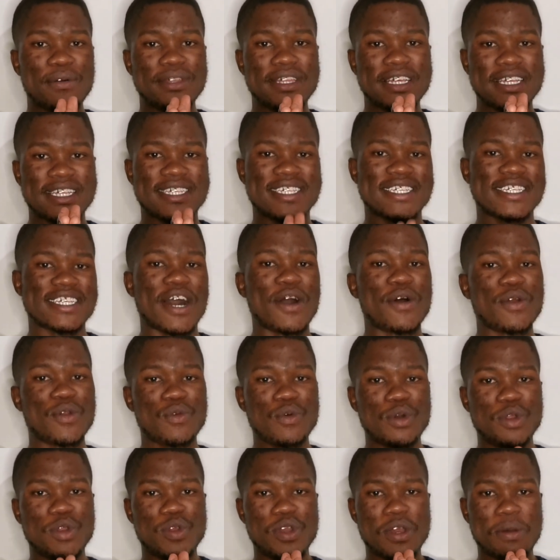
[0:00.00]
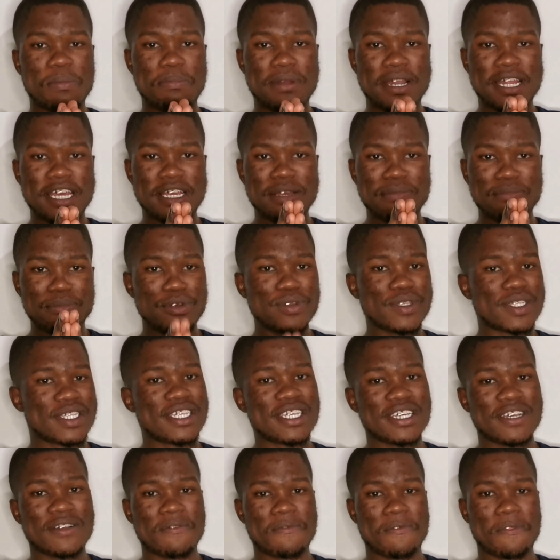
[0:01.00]
they sound when you're playing
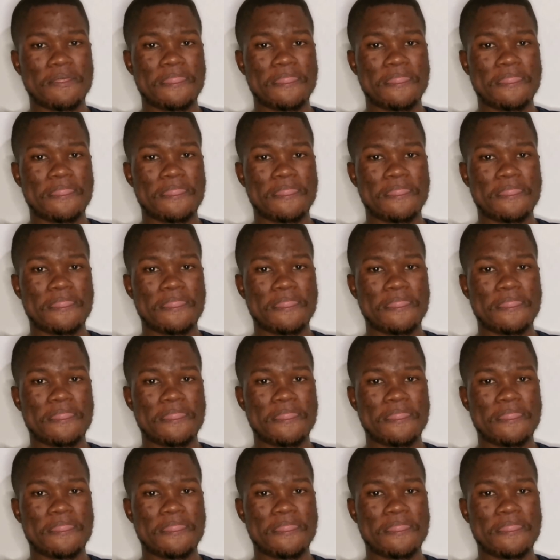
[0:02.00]
music,